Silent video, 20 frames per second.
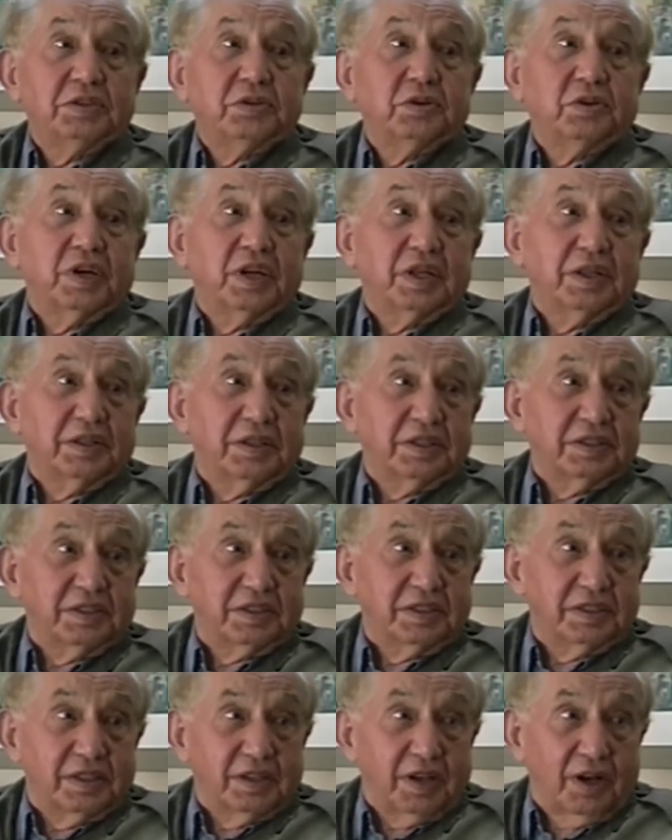during
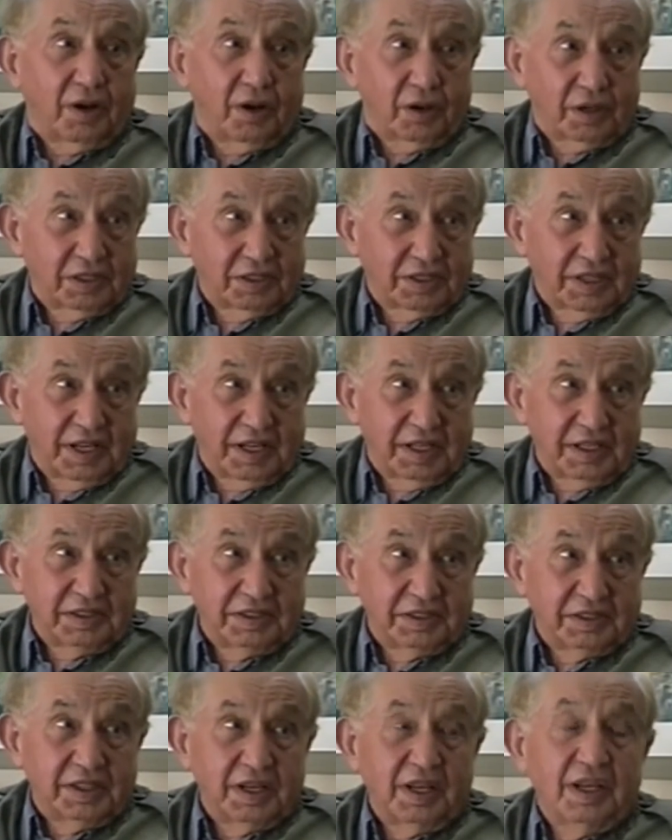the
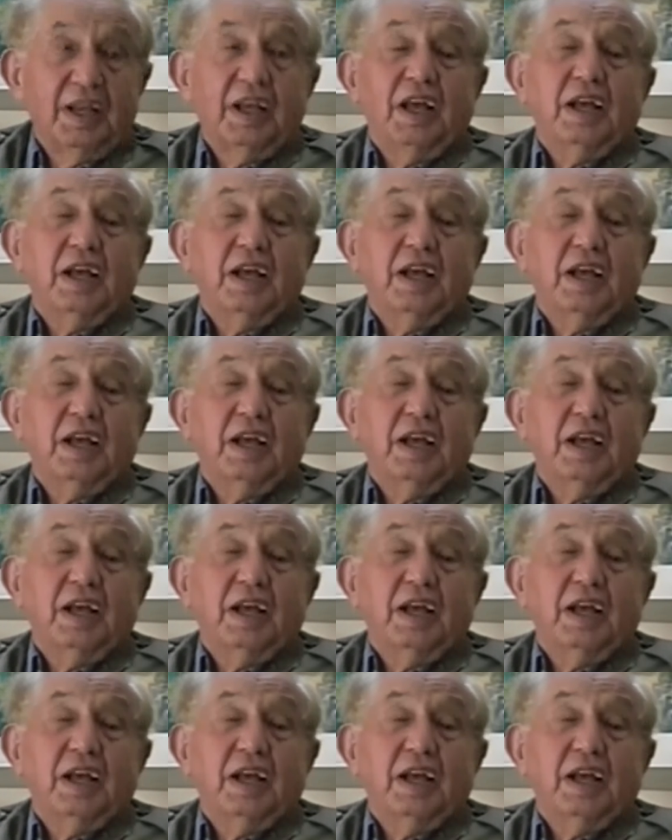holidays,